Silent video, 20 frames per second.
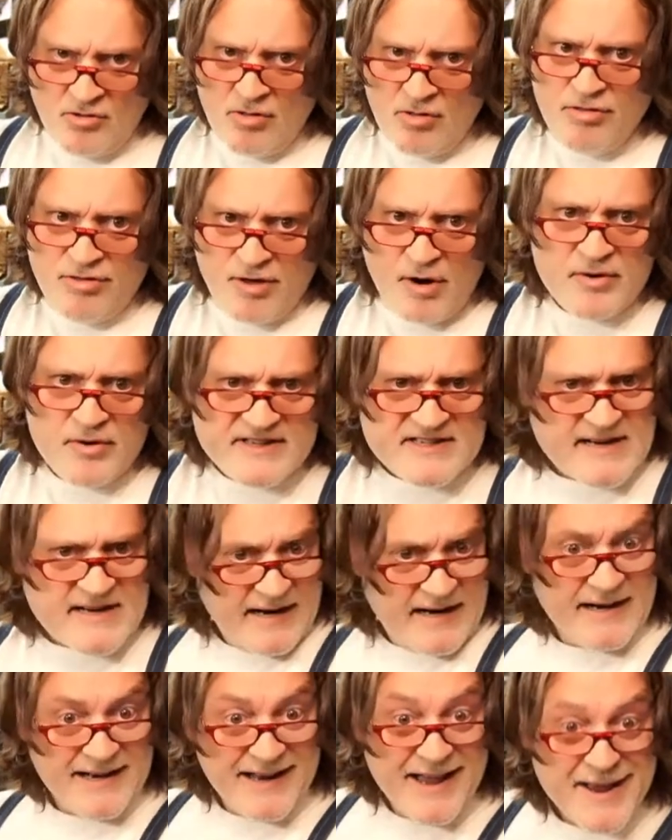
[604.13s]
though it's
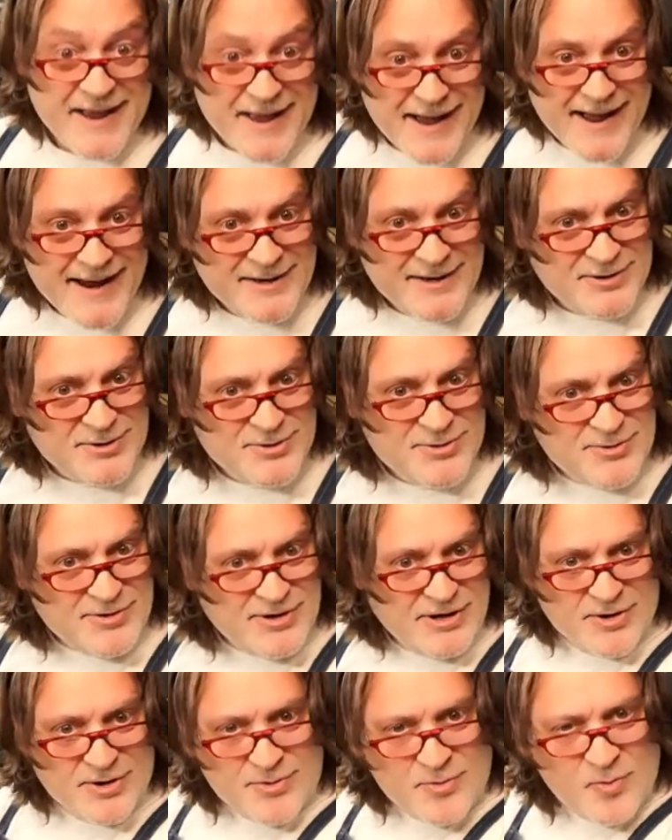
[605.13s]
kind of like I do, you
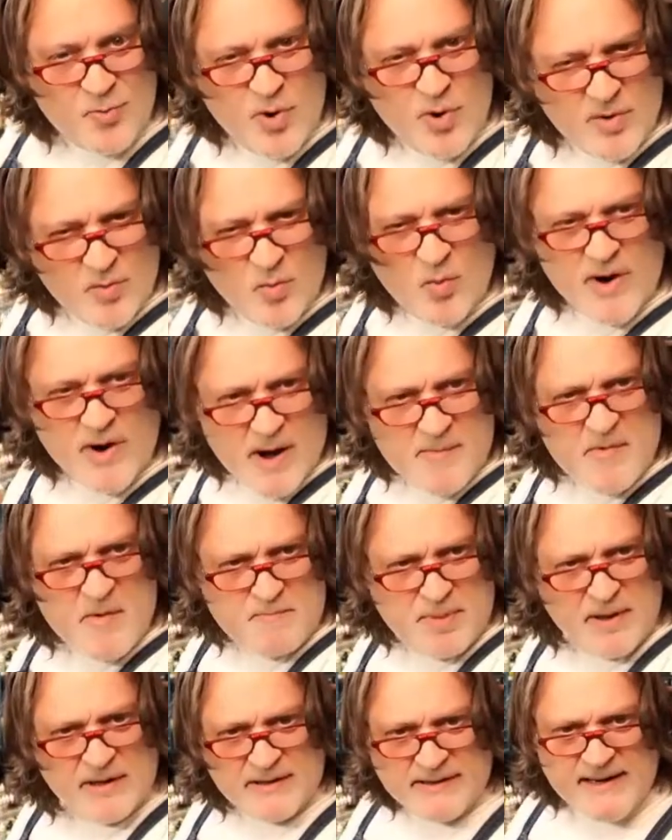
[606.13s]
know, when, when I'm
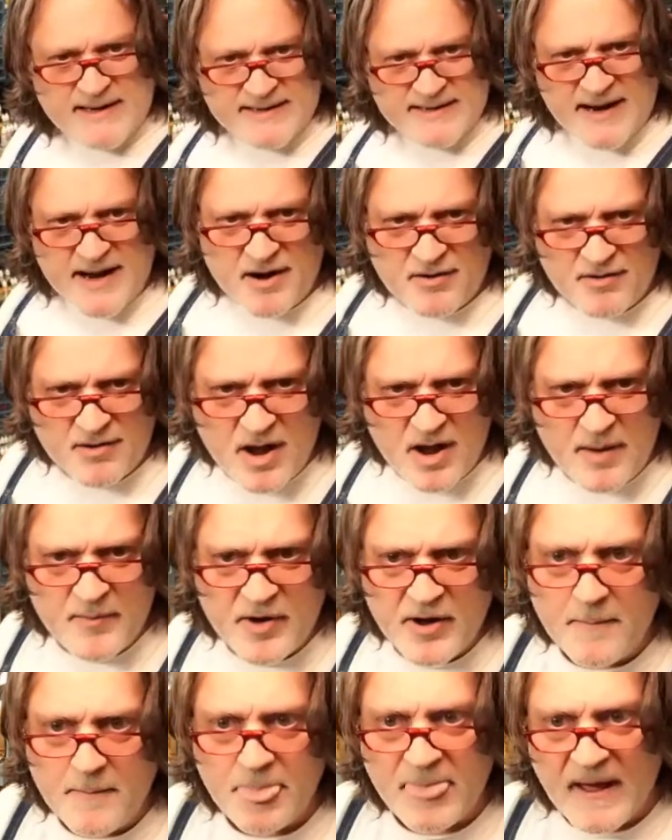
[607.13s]
building a
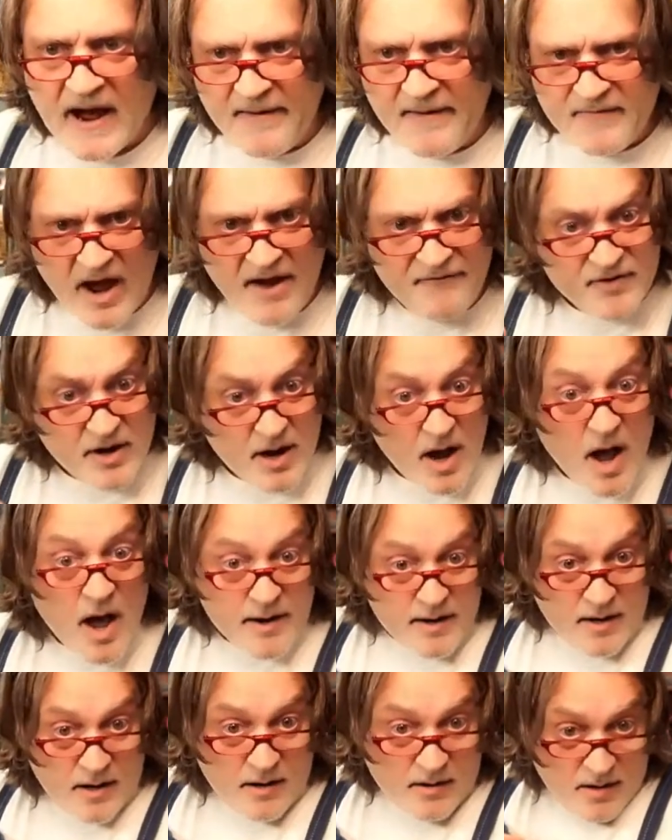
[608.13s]
diorama, I've, I've got
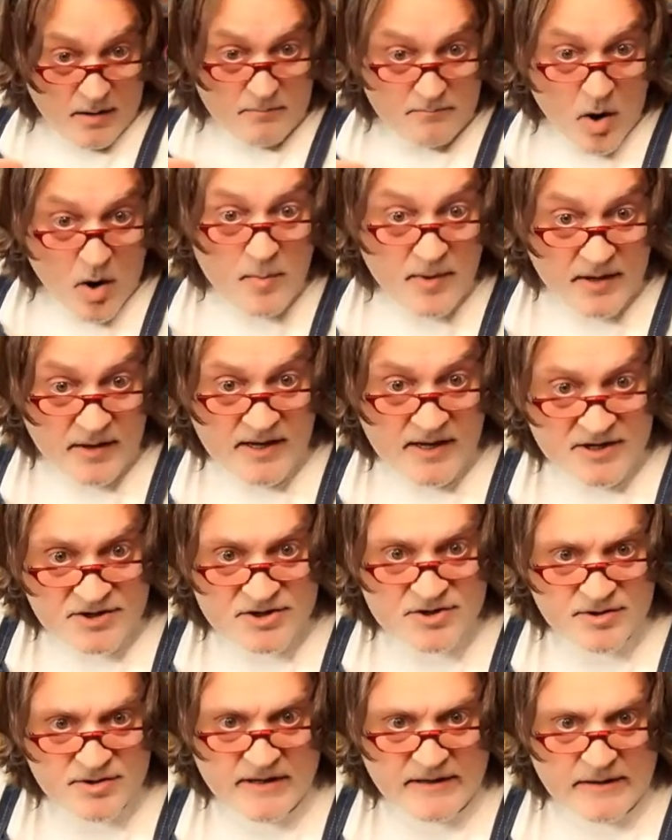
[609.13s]
a, a, moment in
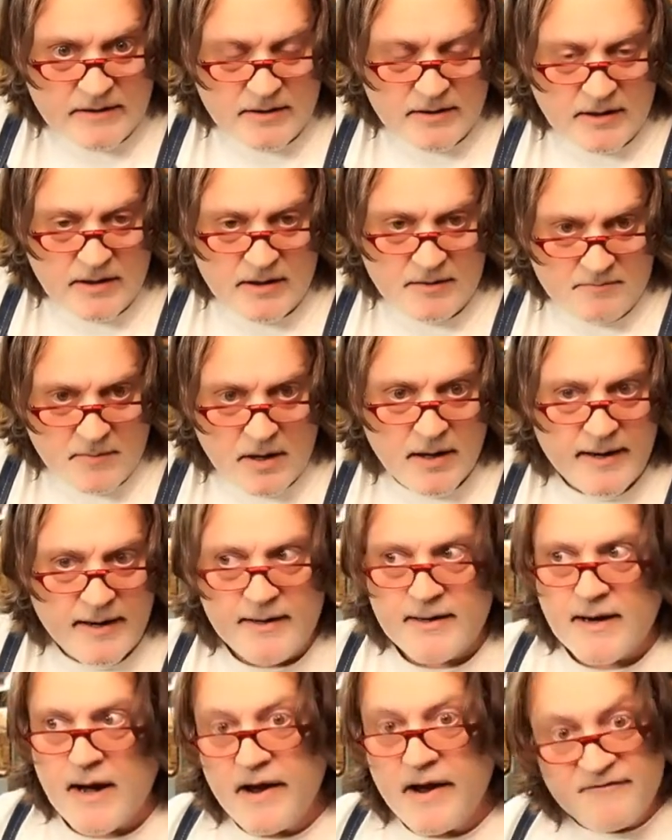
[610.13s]
history in, in mind.
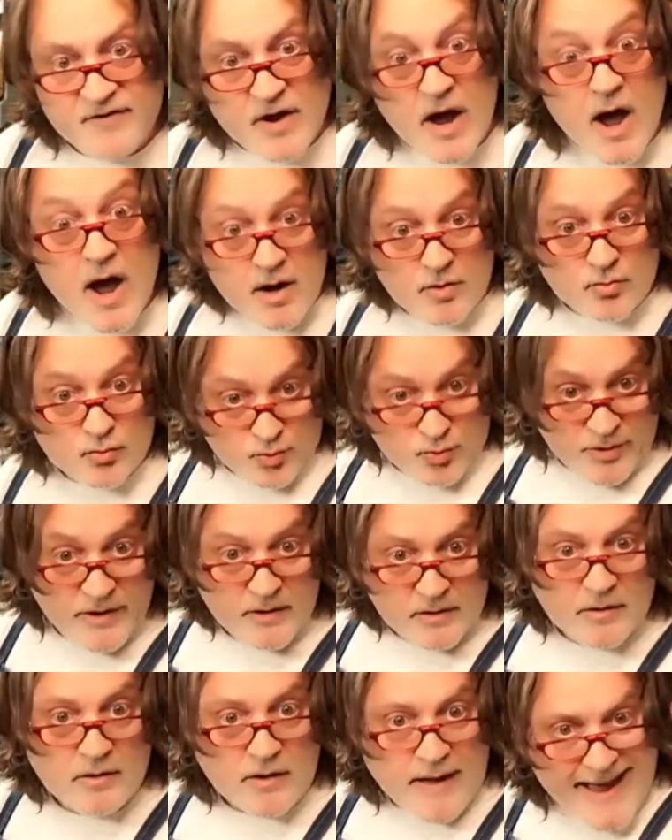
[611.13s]
I've got
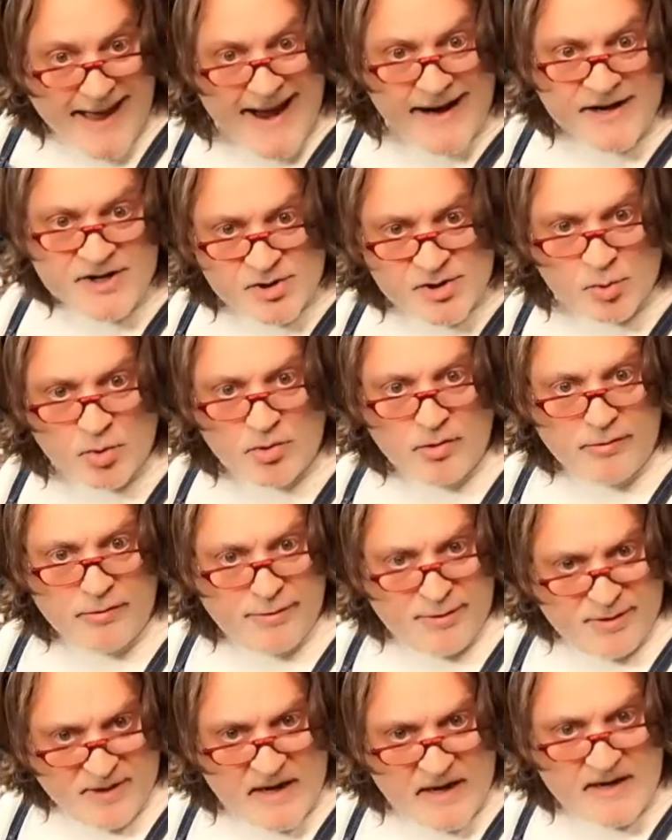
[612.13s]
real, actual
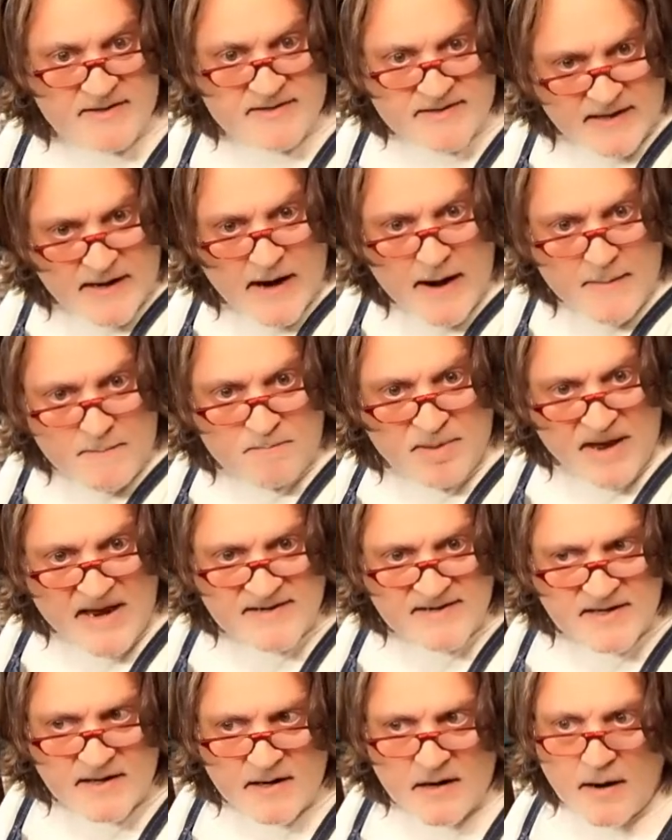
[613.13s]
things that I'm
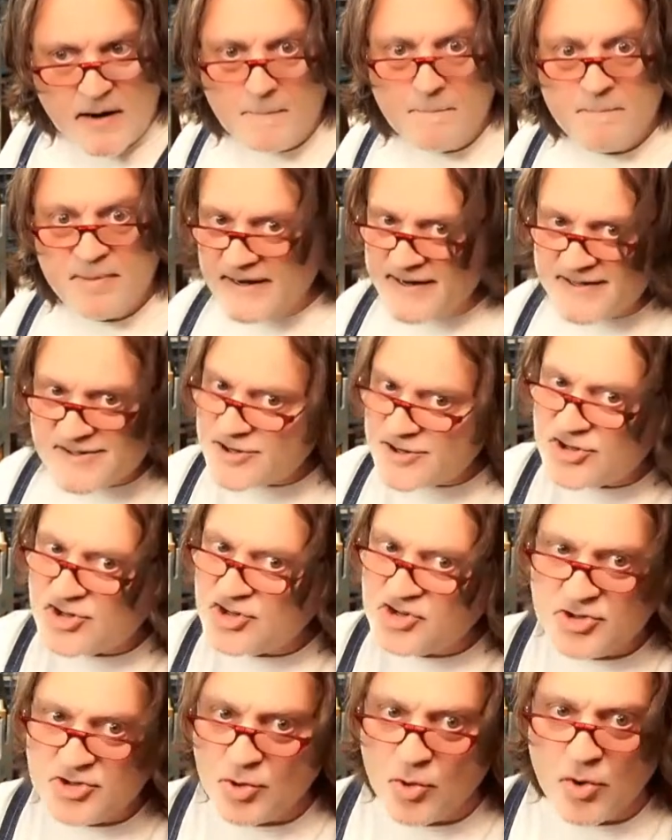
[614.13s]
basing on, but it's a
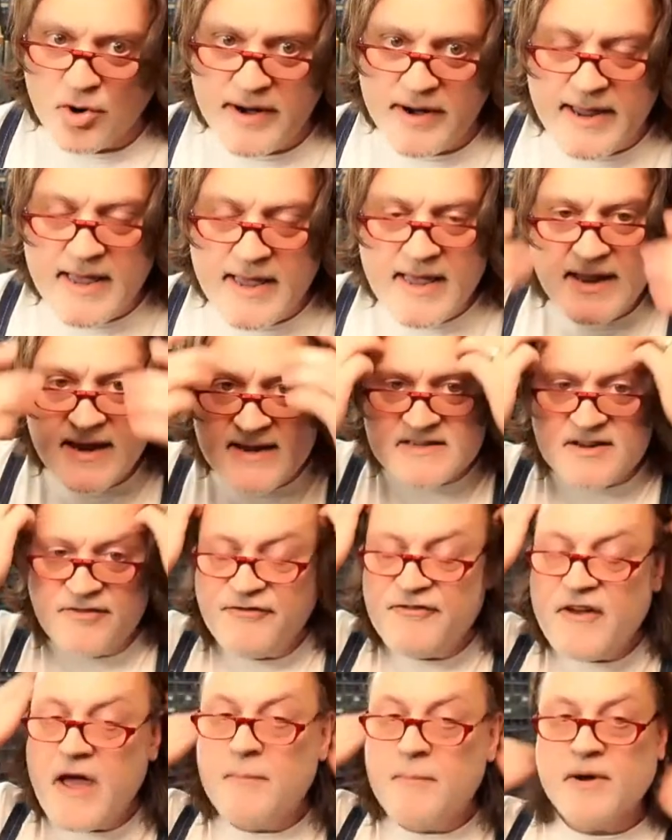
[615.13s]
story, it's a
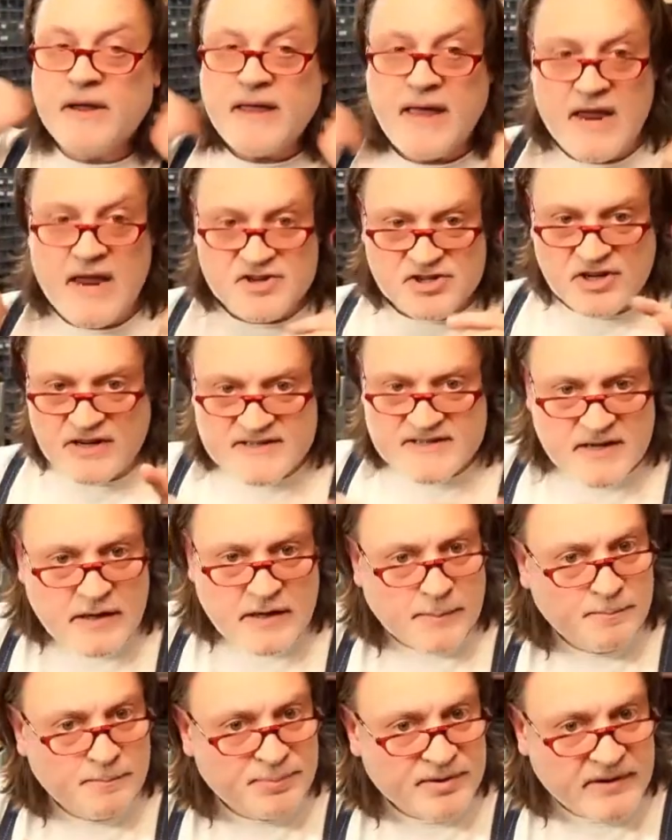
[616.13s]
fabrication, it's a
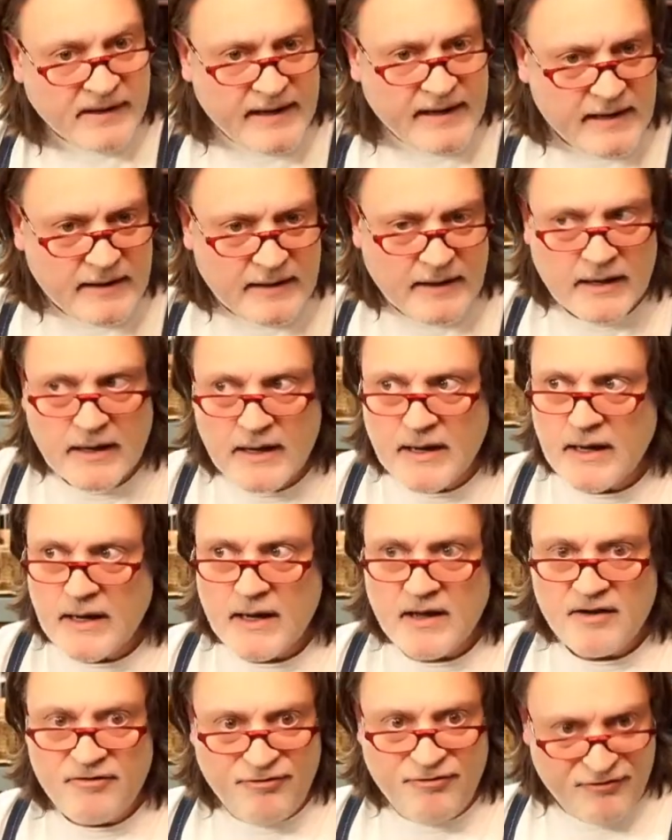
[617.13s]
complete
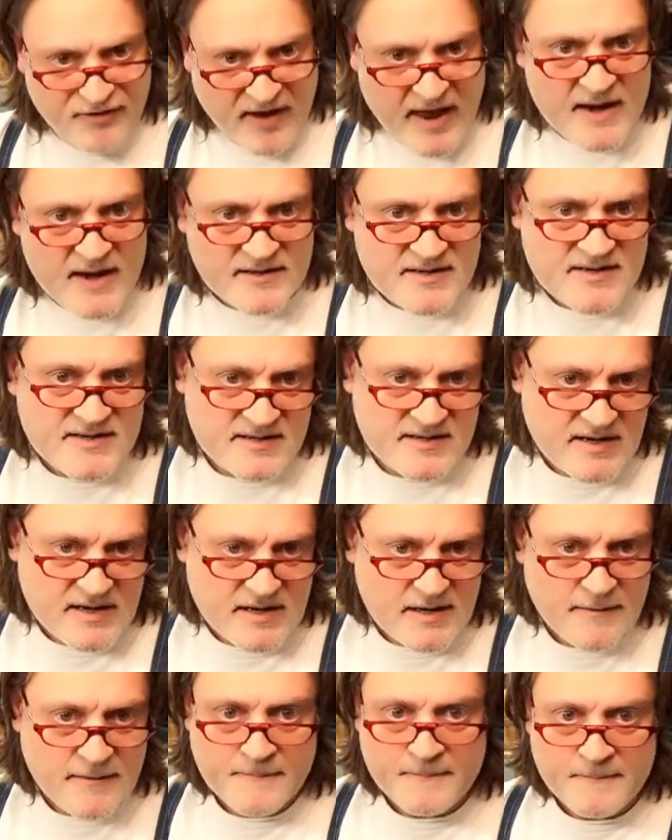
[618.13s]

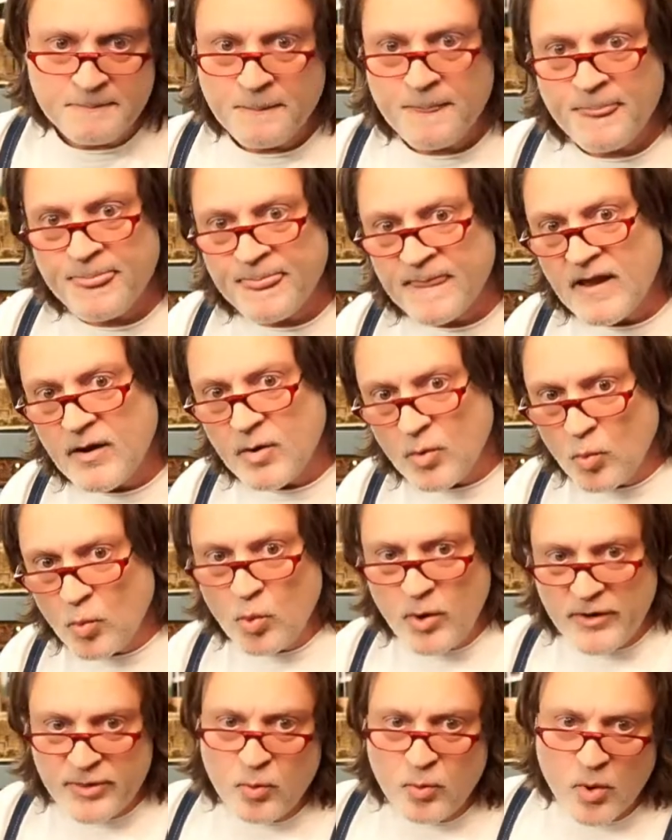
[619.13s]
fantasy
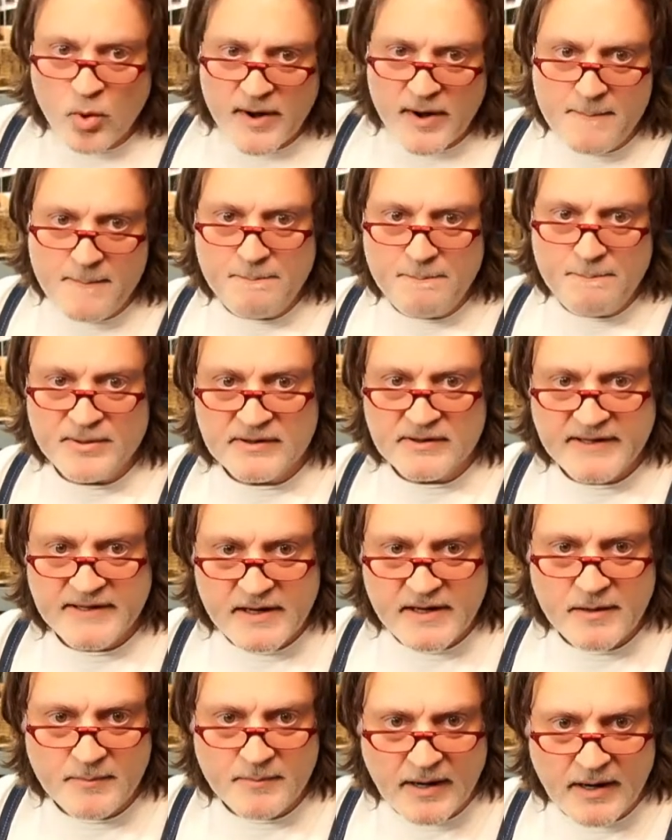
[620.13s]
with what I'm building
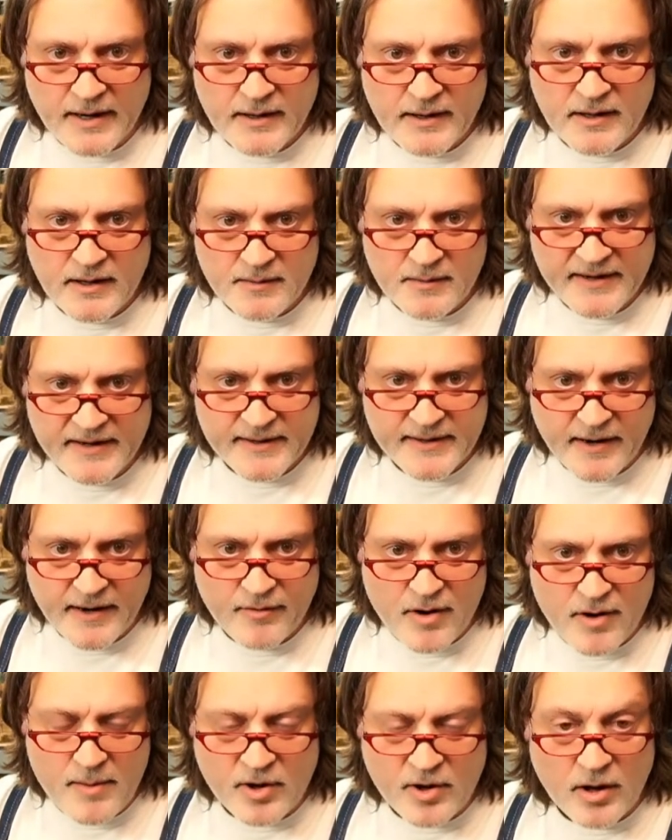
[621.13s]
in my in my
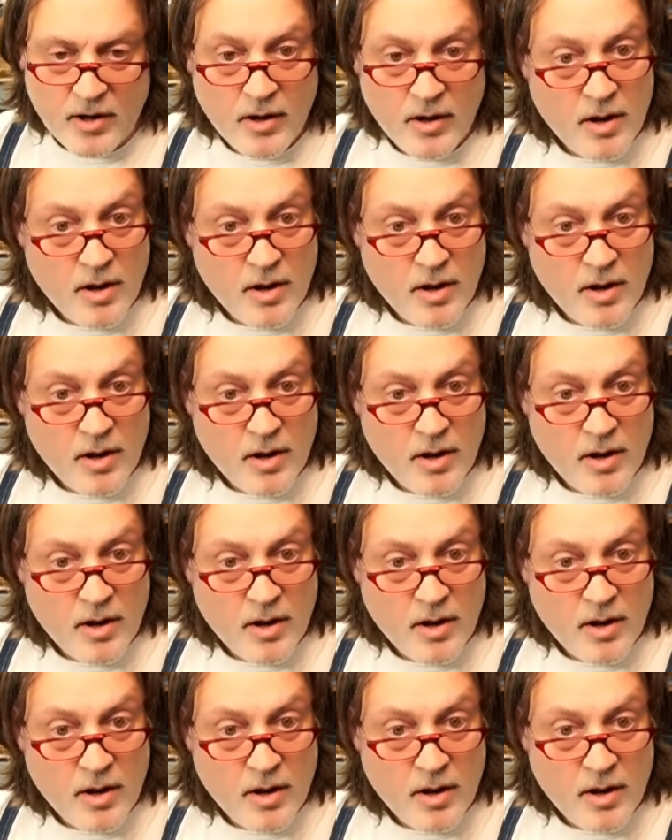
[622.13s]
diorama.